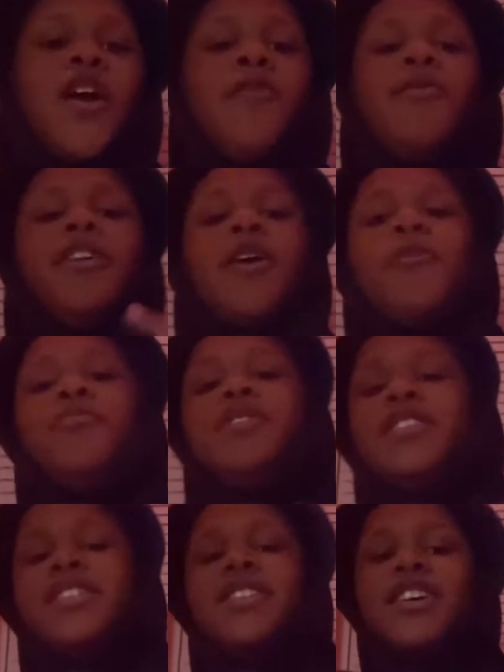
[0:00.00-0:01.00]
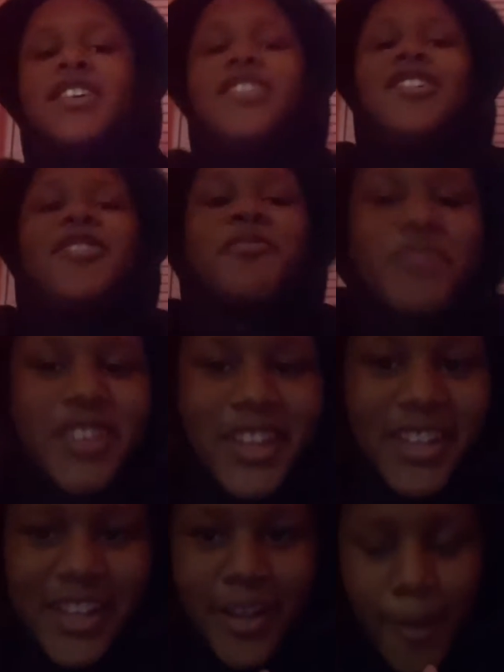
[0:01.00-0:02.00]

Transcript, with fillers: and we out. Peace. Like, no, I'm playing.